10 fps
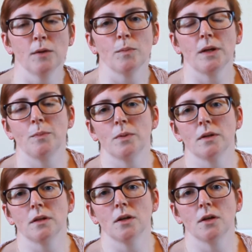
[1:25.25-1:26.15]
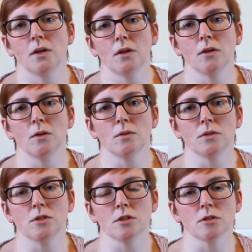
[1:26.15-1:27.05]
people who
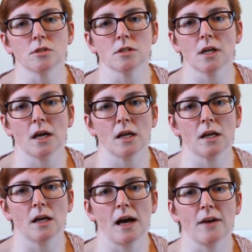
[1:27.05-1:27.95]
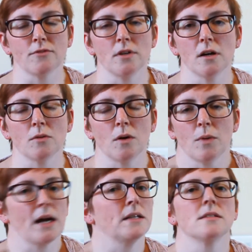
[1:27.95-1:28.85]
just have no
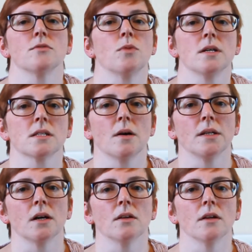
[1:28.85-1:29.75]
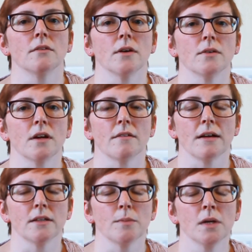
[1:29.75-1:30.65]
awareness of what is going on the road
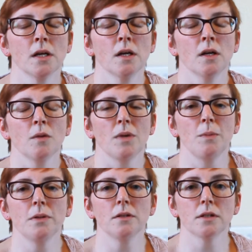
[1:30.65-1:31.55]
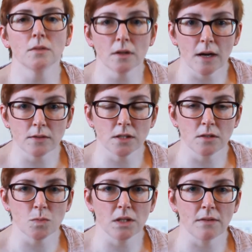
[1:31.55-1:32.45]
around them, people who don't know how to
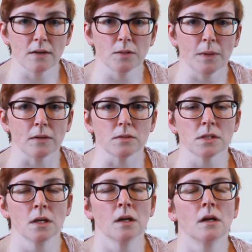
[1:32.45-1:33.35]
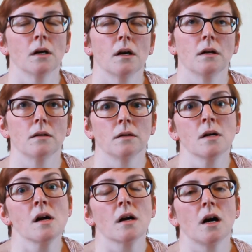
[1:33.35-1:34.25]
use mini roundabouts. Oh
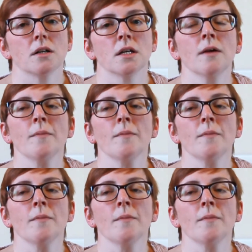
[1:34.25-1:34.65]
God.